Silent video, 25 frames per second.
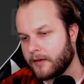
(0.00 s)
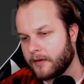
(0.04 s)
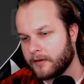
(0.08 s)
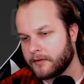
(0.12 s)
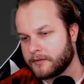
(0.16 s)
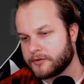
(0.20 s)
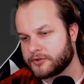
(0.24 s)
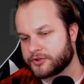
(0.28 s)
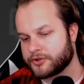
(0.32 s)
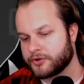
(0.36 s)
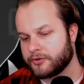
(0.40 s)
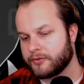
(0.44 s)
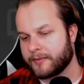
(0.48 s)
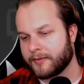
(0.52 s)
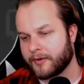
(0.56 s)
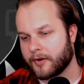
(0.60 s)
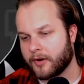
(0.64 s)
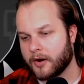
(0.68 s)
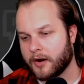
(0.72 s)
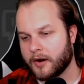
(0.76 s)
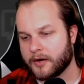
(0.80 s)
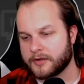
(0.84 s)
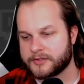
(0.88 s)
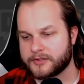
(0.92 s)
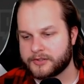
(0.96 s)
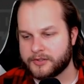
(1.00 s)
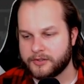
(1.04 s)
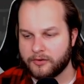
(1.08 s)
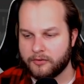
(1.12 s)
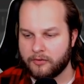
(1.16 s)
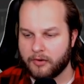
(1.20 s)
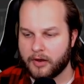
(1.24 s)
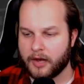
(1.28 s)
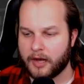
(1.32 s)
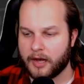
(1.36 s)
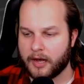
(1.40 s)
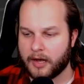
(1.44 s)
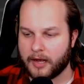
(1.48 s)
True in regards to
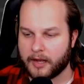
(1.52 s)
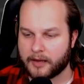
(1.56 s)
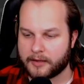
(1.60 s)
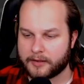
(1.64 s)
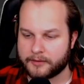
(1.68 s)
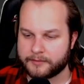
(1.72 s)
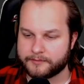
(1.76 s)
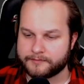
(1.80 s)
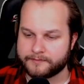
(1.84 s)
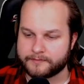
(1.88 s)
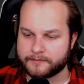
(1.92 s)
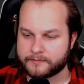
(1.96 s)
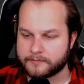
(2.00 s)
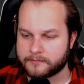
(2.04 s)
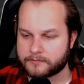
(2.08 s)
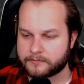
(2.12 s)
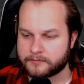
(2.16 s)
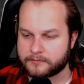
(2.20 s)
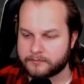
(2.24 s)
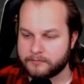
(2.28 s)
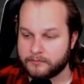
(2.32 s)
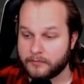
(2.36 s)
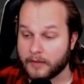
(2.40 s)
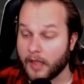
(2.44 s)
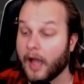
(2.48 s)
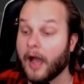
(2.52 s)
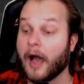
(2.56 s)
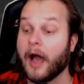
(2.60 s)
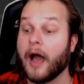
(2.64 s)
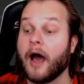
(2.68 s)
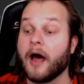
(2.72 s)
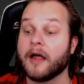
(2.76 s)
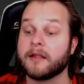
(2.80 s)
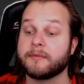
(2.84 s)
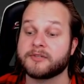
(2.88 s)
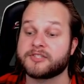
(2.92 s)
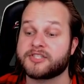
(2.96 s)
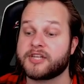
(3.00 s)
uh, Ock.
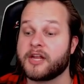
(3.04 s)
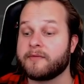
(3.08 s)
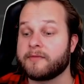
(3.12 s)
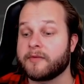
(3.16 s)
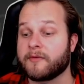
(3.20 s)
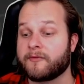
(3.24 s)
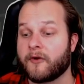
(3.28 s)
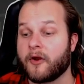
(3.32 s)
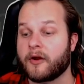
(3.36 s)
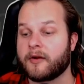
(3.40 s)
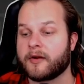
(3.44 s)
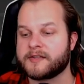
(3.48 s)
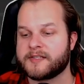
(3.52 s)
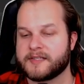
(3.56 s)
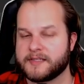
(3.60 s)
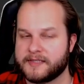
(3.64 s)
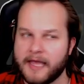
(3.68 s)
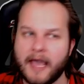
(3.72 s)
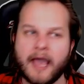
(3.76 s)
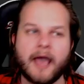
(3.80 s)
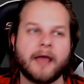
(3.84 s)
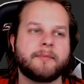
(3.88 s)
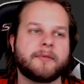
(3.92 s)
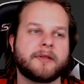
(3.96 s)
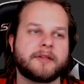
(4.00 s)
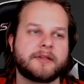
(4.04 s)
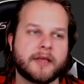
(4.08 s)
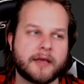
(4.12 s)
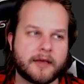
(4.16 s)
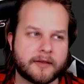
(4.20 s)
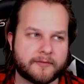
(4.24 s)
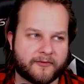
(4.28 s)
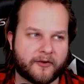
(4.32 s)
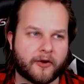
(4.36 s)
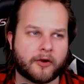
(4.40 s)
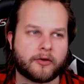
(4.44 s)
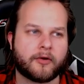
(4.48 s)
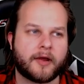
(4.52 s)
Ah, am the shaving the Far Cry says, yeah, yeah,
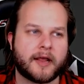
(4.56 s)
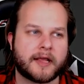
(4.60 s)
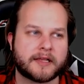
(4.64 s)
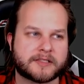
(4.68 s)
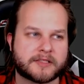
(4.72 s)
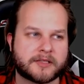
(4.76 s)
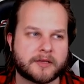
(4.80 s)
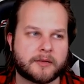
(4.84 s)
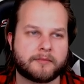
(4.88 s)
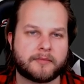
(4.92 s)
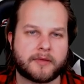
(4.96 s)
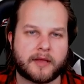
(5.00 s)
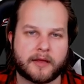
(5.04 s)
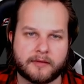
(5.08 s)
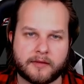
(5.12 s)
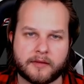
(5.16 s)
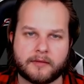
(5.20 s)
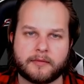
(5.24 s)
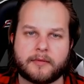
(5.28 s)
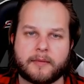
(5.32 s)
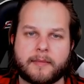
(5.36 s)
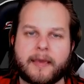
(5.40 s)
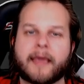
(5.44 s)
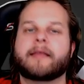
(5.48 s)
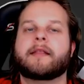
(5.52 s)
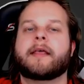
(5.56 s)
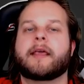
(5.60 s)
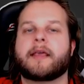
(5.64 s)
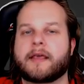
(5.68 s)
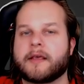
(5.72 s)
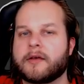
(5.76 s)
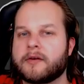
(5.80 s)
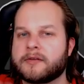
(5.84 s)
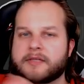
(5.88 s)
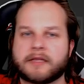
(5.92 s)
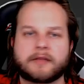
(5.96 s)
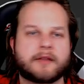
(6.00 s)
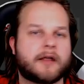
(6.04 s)
Far Cry has some uh, the, the, melee
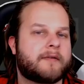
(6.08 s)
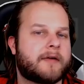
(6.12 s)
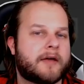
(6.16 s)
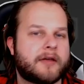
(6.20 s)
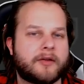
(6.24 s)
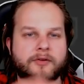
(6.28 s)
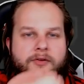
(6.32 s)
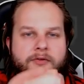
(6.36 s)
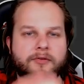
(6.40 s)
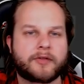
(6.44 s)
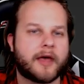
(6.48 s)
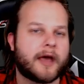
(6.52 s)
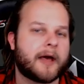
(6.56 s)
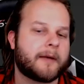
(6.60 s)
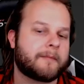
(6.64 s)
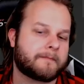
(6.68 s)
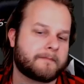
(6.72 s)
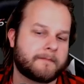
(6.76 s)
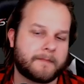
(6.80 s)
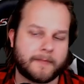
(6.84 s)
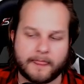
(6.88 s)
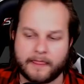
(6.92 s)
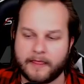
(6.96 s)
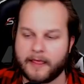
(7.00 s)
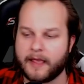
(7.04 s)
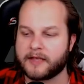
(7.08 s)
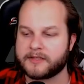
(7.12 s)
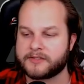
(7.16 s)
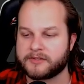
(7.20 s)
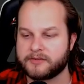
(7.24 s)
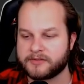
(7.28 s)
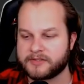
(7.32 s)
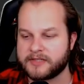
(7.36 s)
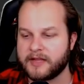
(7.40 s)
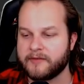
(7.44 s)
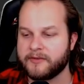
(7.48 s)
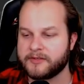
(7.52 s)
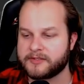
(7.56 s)
kills. I love how you do that. Yeah, so
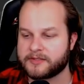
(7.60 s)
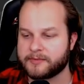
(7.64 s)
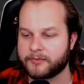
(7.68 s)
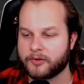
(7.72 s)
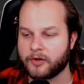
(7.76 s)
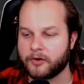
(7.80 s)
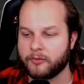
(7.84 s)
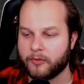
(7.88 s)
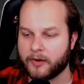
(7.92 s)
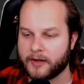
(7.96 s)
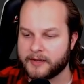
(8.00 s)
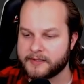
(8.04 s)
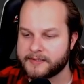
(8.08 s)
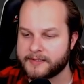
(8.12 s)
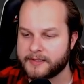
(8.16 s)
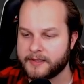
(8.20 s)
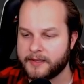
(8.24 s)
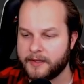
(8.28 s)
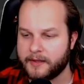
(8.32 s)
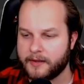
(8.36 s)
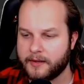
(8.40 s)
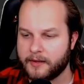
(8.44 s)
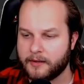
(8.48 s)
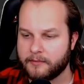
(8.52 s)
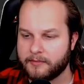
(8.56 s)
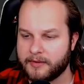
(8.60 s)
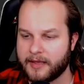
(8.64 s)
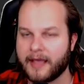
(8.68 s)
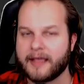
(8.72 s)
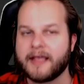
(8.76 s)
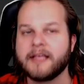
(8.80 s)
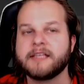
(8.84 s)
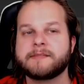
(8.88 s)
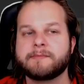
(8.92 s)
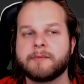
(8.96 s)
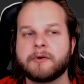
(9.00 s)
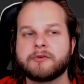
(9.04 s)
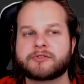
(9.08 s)
there's definitely some good ones. But yeah, I
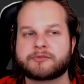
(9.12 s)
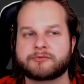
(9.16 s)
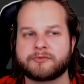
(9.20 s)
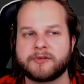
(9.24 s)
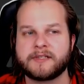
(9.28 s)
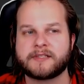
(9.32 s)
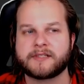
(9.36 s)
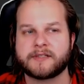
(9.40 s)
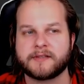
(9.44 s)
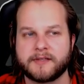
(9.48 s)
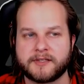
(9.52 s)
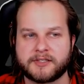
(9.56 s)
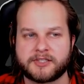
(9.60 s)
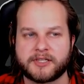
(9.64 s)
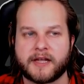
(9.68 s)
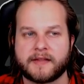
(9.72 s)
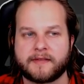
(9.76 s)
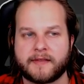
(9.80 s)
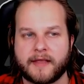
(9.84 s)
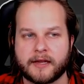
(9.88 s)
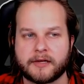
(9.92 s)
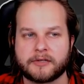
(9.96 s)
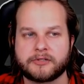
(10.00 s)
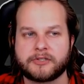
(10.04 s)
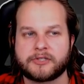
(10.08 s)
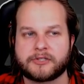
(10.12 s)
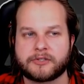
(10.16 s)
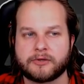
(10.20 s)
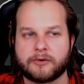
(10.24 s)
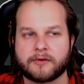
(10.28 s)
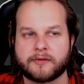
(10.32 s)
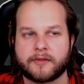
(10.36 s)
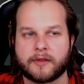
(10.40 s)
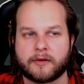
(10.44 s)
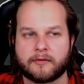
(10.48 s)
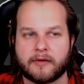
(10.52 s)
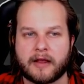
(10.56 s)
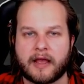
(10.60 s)
guess most recently, Chad, the energy sword
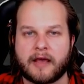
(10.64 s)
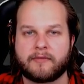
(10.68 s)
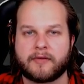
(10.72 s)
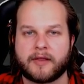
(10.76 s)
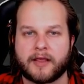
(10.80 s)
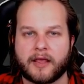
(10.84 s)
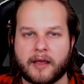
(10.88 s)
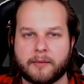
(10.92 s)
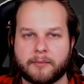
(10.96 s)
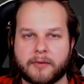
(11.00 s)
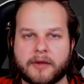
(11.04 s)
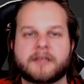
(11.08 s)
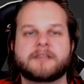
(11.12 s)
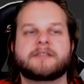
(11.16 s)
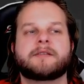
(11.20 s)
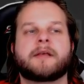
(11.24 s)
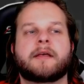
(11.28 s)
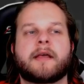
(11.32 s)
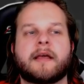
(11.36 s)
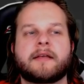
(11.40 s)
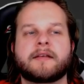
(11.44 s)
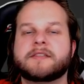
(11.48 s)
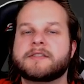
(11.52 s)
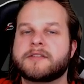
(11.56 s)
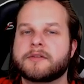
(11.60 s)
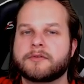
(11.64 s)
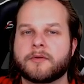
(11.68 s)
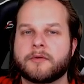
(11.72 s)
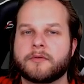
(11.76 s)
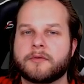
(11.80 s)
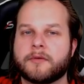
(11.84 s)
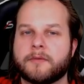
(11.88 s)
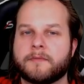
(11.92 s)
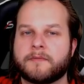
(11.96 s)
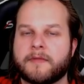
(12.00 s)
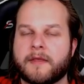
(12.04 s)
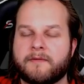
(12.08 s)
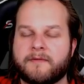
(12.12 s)
and the gravity hammer, because I, I, guess
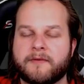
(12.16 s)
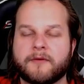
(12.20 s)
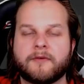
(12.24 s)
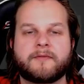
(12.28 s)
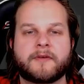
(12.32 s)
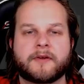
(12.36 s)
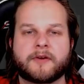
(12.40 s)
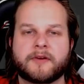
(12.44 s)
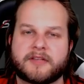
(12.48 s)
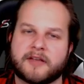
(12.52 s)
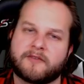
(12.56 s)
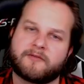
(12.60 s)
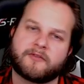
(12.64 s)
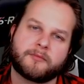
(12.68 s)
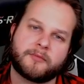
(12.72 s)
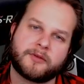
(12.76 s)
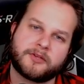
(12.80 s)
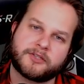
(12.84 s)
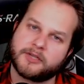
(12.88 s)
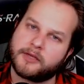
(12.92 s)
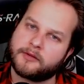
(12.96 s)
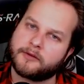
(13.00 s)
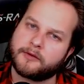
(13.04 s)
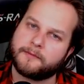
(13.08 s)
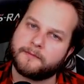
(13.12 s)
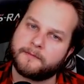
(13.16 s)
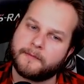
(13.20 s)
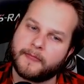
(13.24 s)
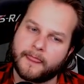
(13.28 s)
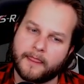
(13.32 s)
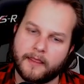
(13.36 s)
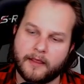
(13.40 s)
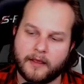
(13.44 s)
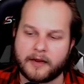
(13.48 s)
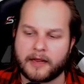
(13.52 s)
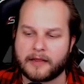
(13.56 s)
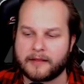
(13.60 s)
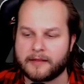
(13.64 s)
they feel very different from each other,
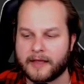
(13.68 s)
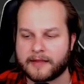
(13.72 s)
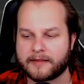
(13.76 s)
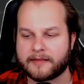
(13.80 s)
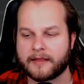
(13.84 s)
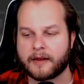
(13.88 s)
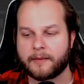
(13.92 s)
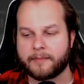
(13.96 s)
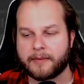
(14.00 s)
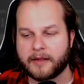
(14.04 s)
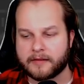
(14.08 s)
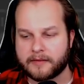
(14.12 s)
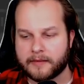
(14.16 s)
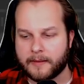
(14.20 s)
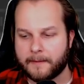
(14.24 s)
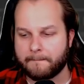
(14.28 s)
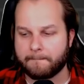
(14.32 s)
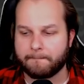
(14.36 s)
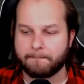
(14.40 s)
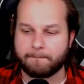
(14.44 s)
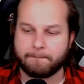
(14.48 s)
and I like that about them.